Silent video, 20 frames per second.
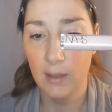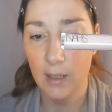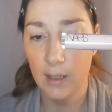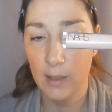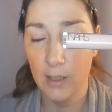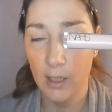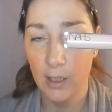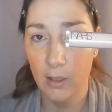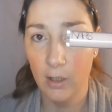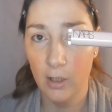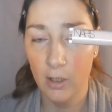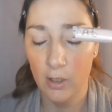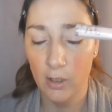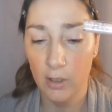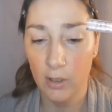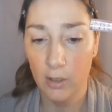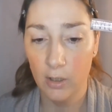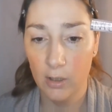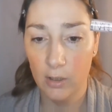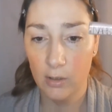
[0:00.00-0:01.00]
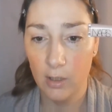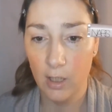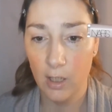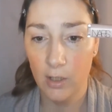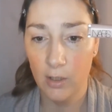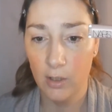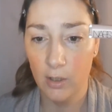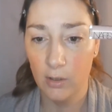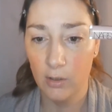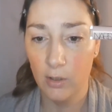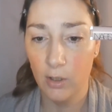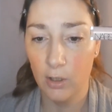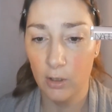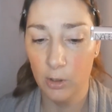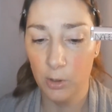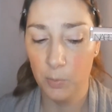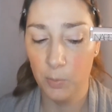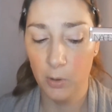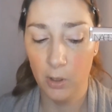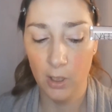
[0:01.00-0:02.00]
There are other
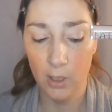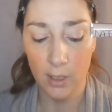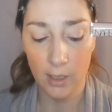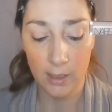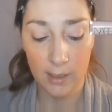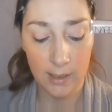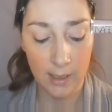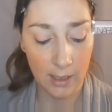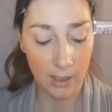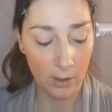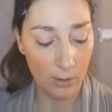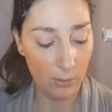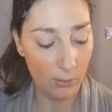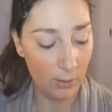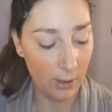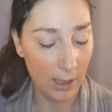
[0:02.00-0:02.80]
Nars products that you